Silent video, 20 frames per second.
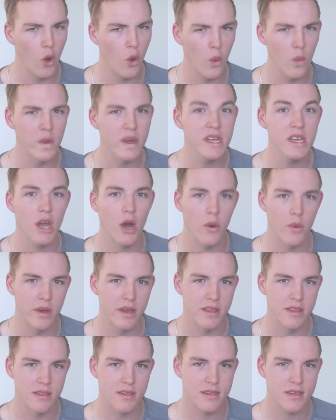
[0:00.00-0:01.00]
All we know
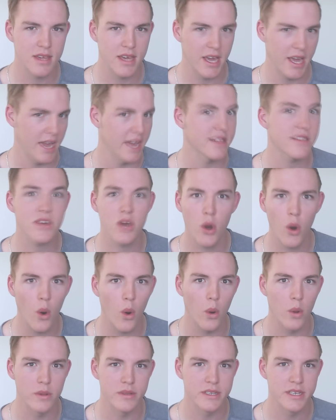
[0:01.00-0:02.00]
is it's
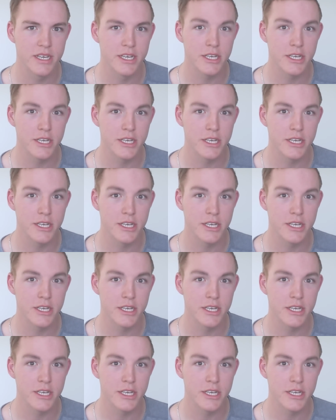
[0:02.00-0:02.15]
called